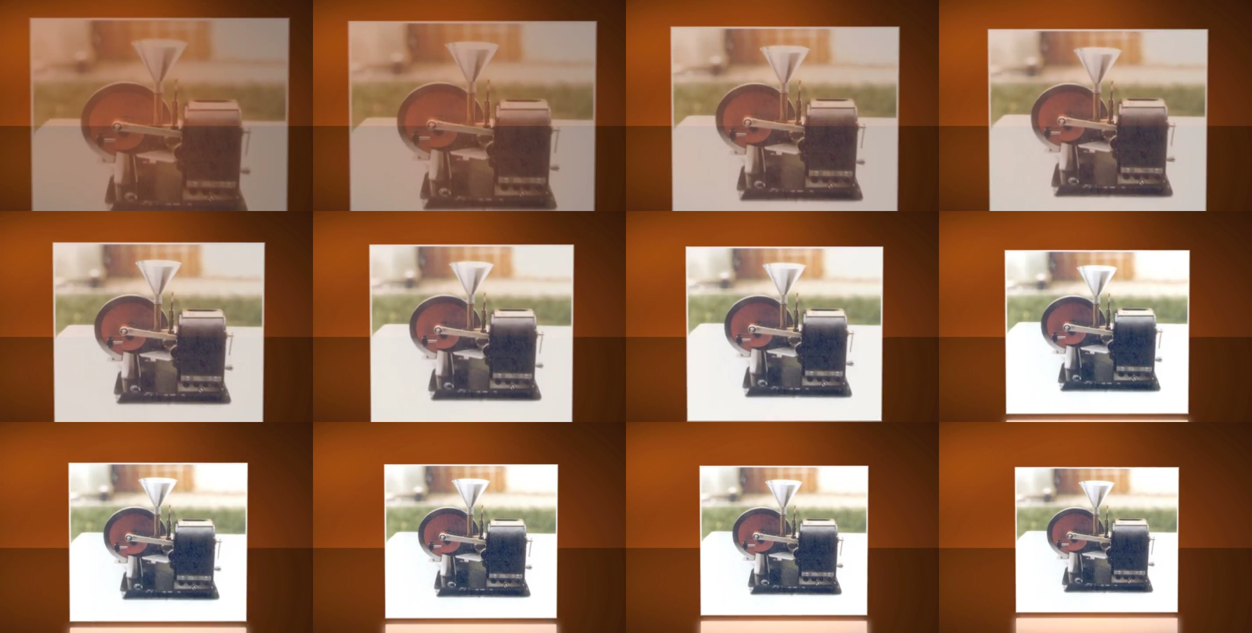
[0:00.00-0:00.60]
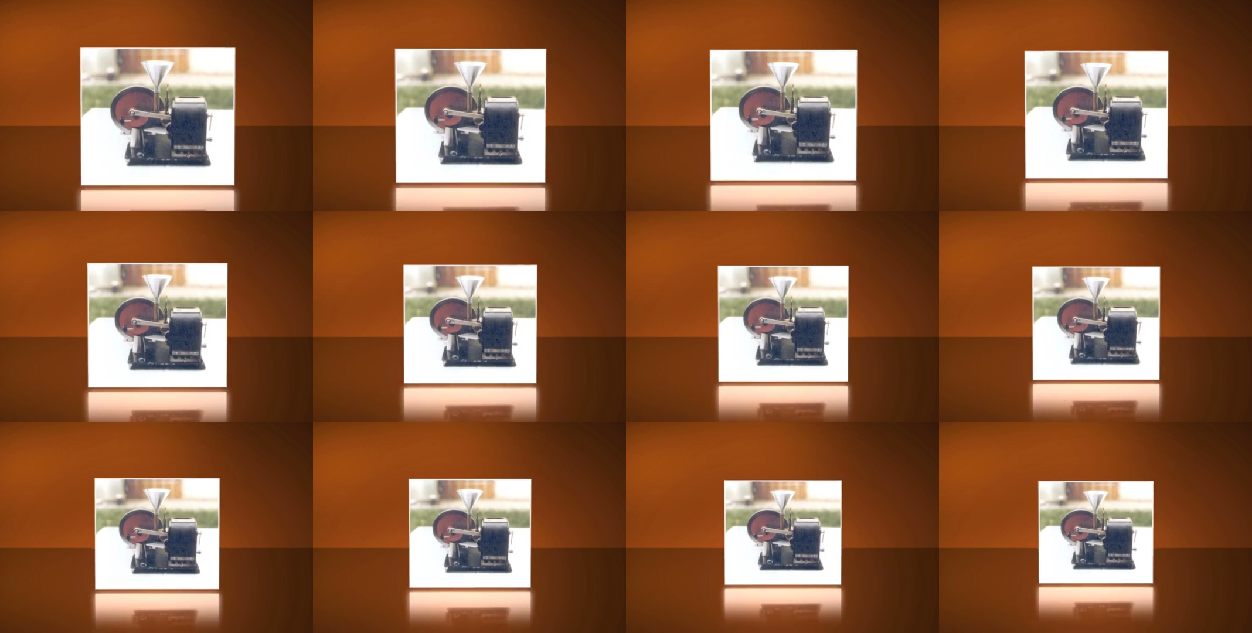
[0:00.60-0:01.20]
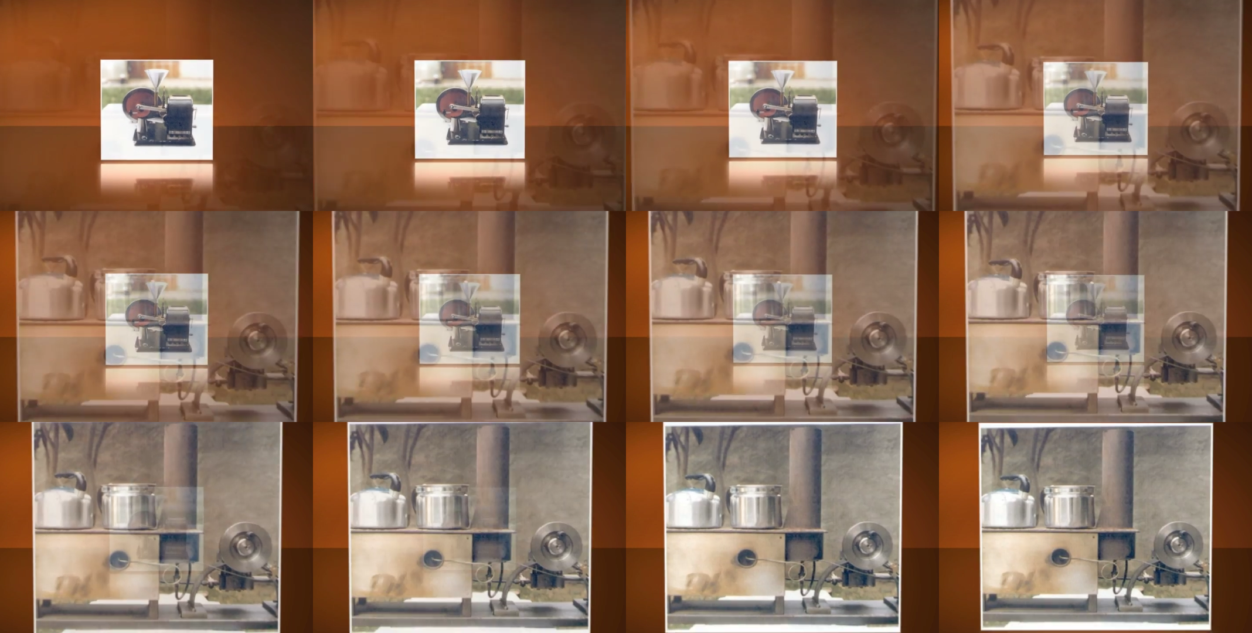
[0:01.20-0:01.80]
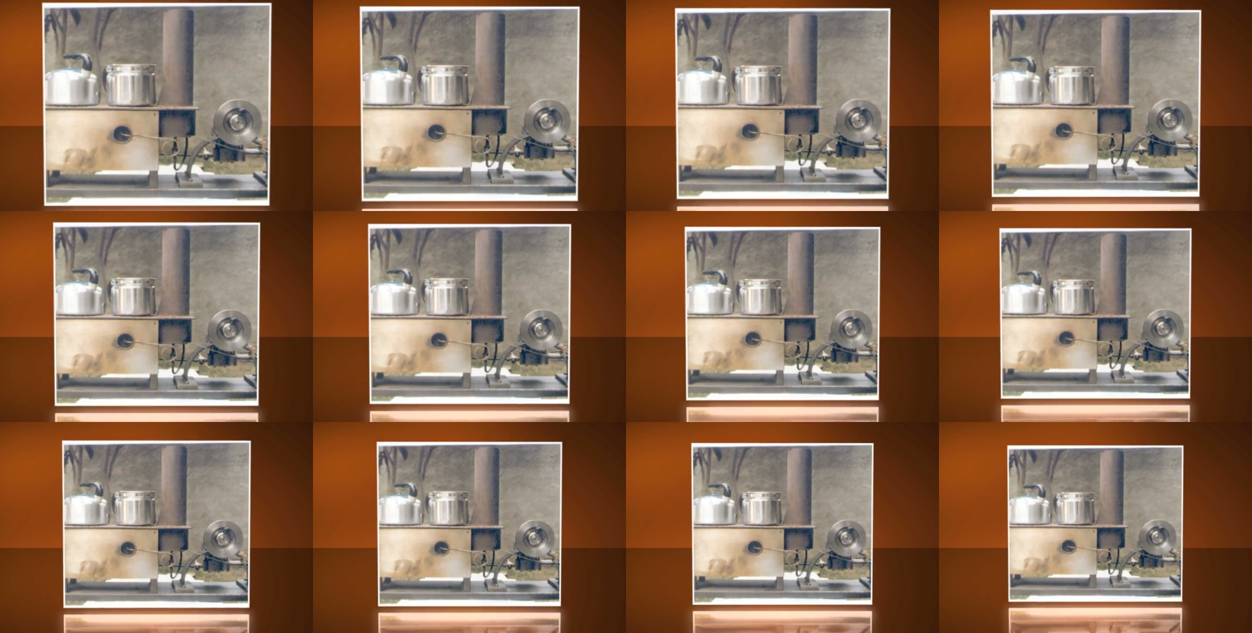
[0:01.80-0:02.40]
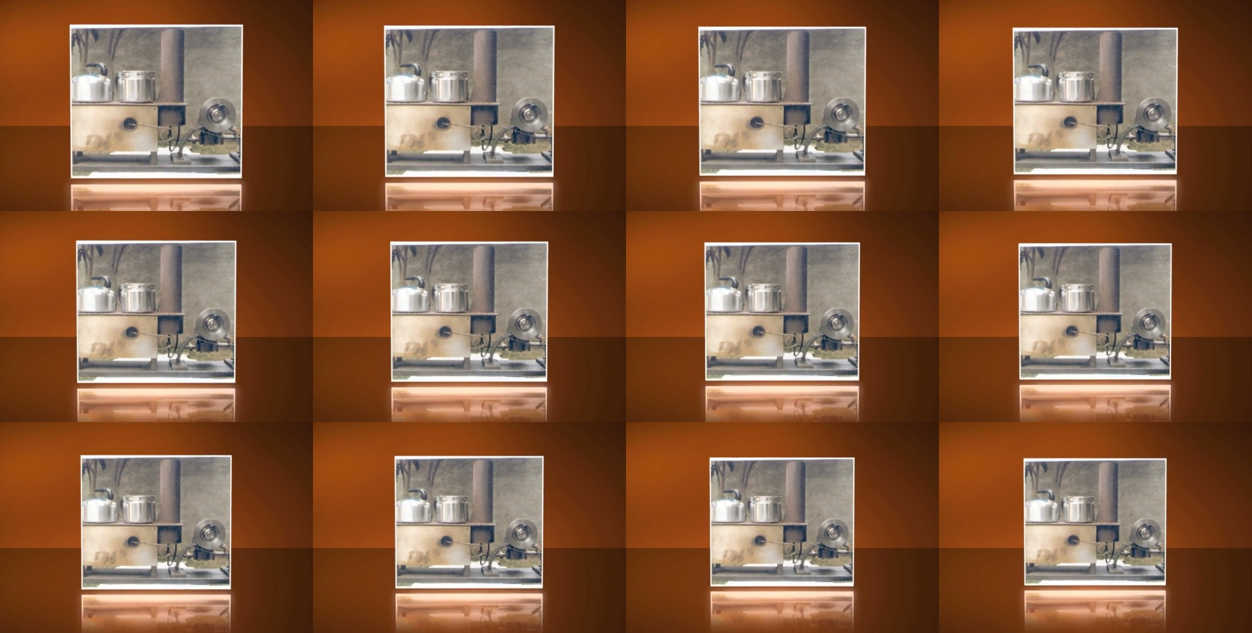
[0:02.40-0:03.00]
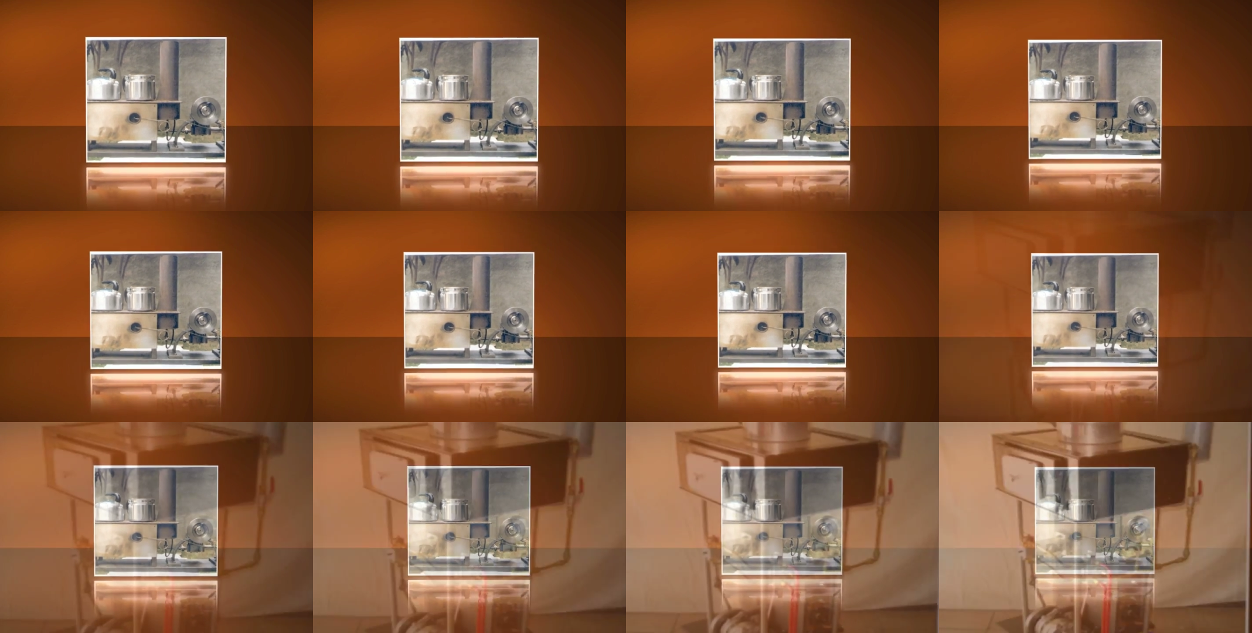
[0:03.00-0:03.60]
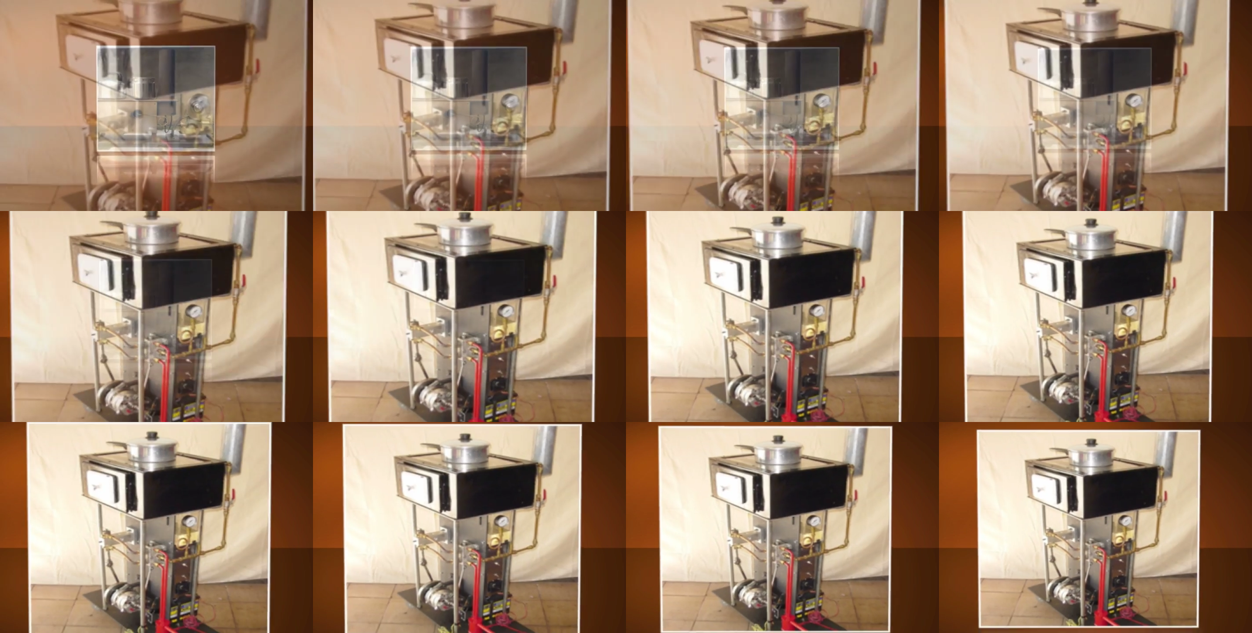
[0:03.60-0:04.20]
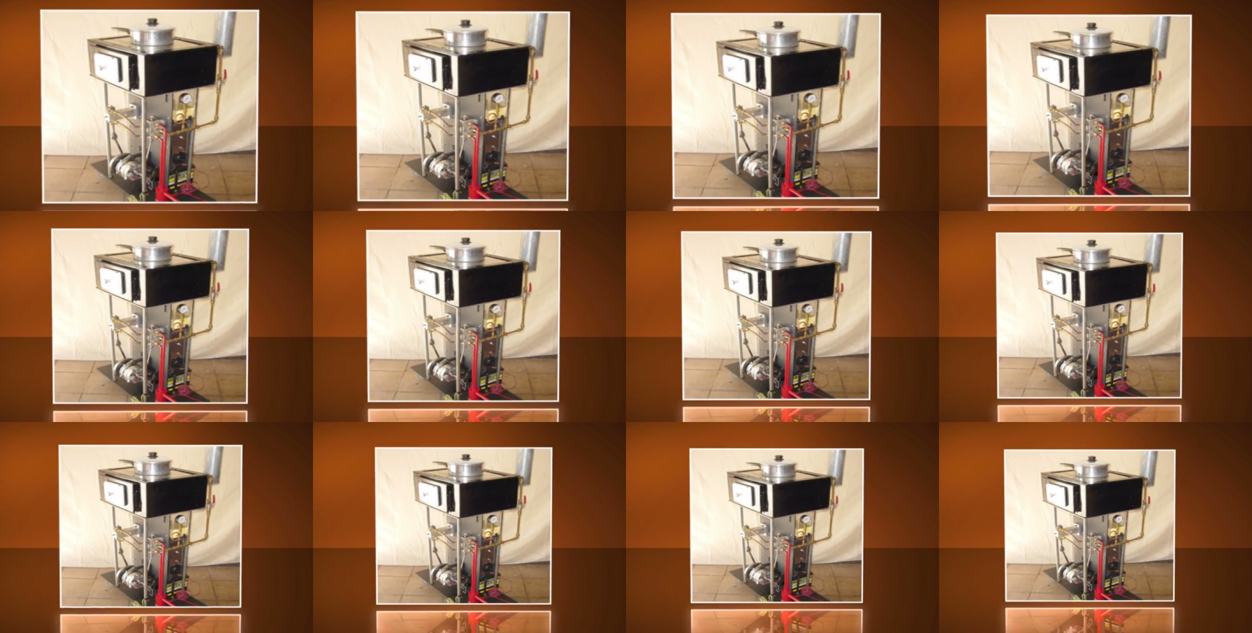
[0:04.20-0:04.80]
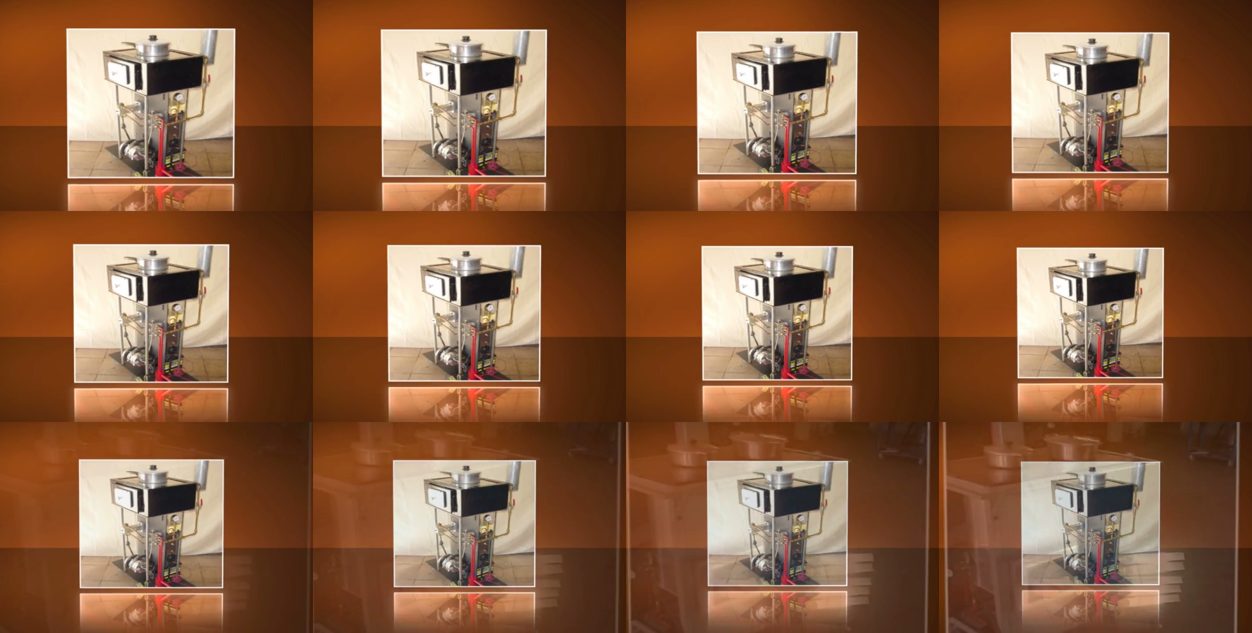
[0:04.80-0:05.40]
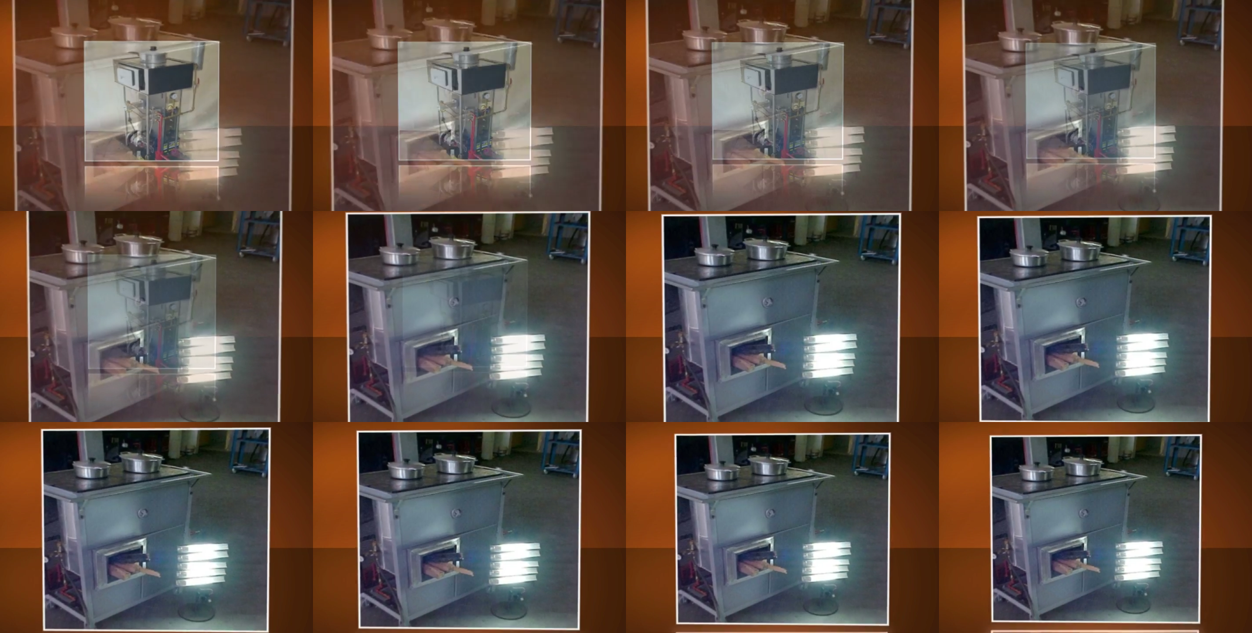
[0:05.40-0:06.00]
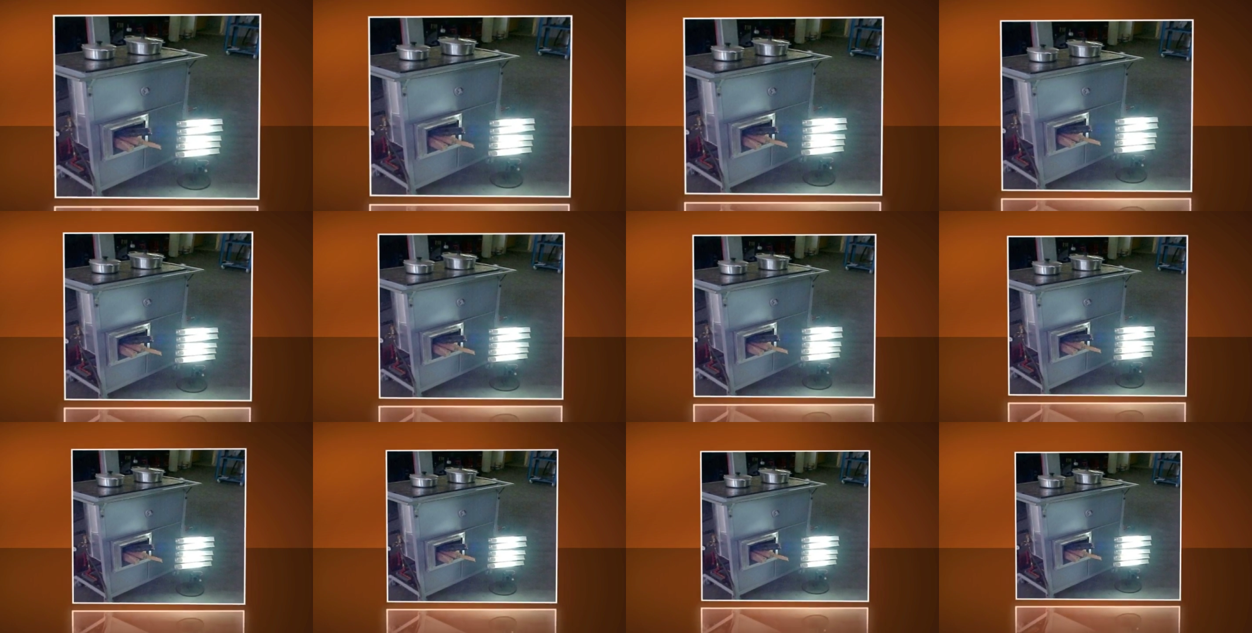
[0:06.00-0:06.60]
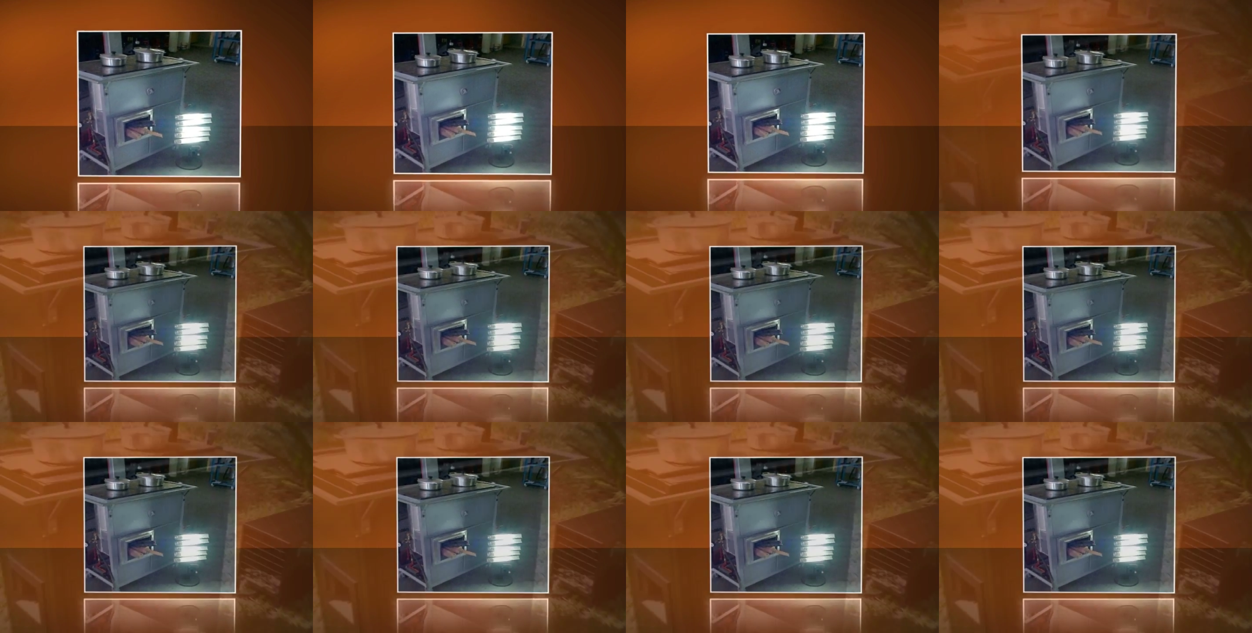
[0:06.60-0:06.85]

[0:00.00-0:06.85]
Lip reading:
[unreadable: no face in view]